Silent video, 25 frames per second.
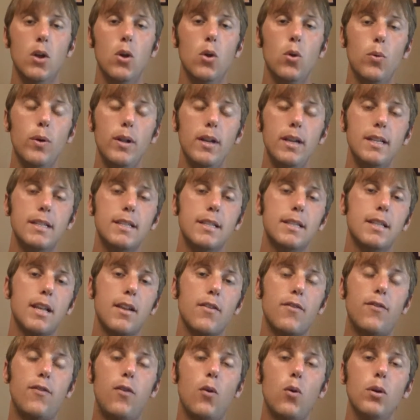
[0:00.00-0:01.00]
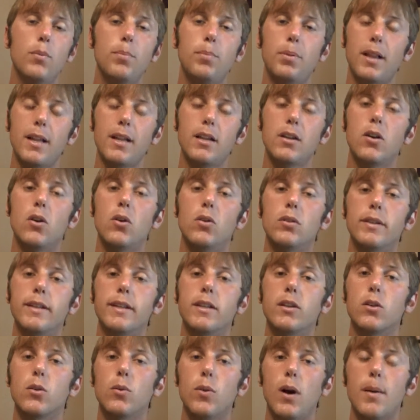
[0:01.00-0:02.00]
Witness is a 4-player only
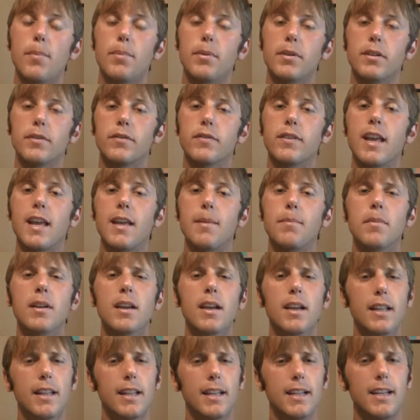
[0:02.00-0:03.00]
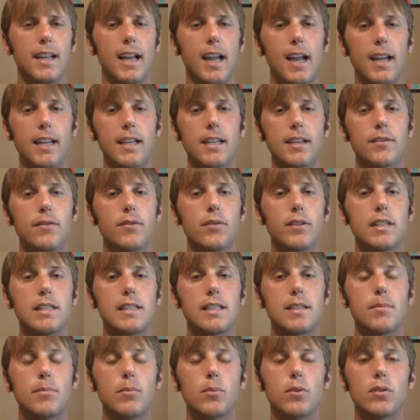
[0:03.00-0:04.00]
cooperative game that kind of
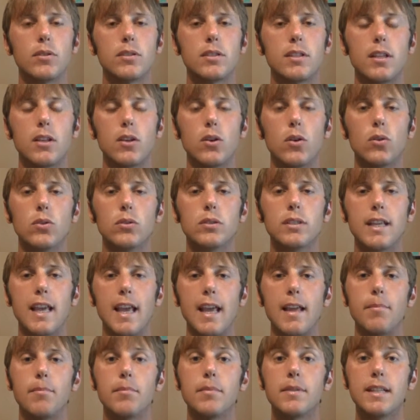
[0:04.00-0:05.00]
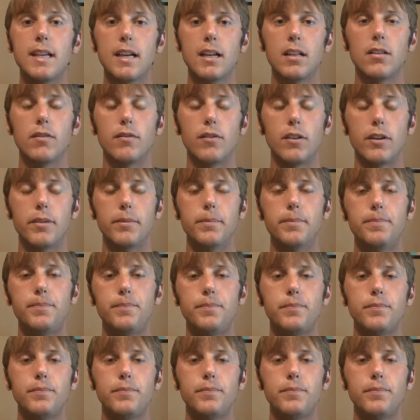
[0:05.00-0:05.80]
resembles the old game Telephone.